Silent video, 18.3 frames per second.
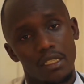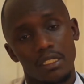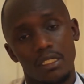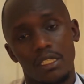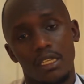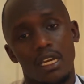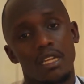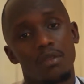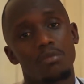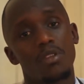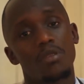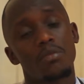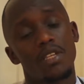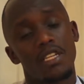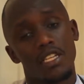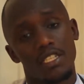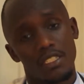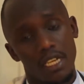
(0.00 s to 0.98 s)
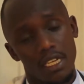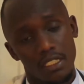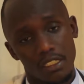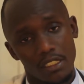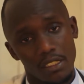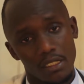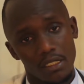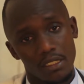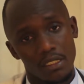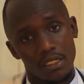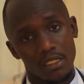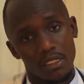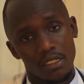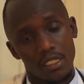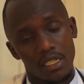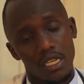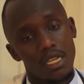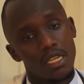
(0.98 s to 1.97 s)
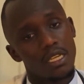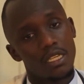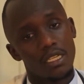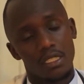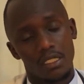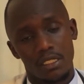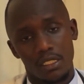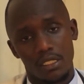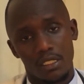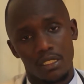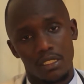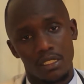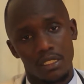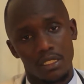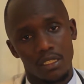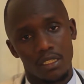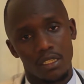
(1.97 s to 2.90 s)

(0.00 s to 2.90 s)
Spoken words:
it can be meningitis, etc.